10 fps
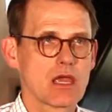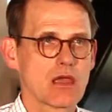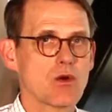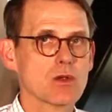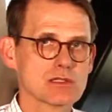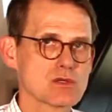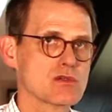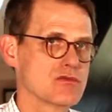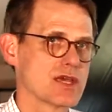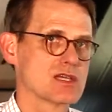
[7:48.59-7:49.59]
also
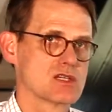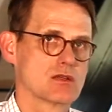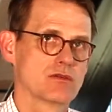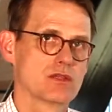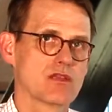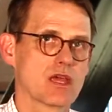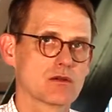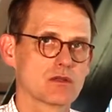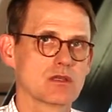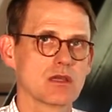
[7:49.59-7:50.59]
invasion of
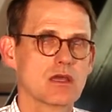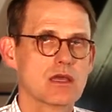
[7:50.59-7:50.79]
integrity,